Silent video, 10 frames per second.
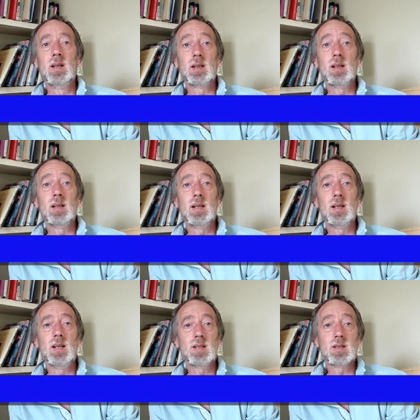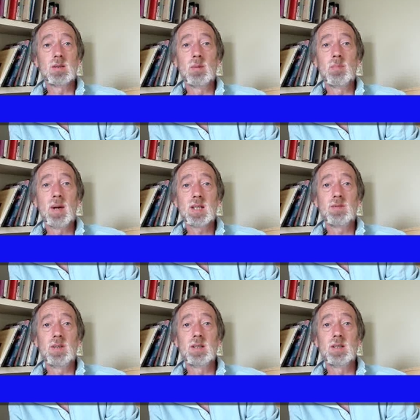can lead to a best
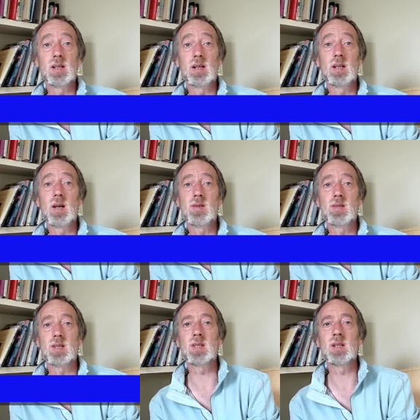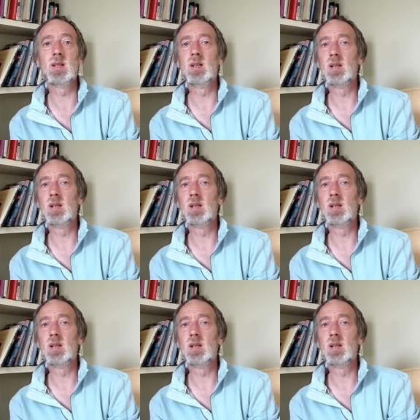fit diagnosis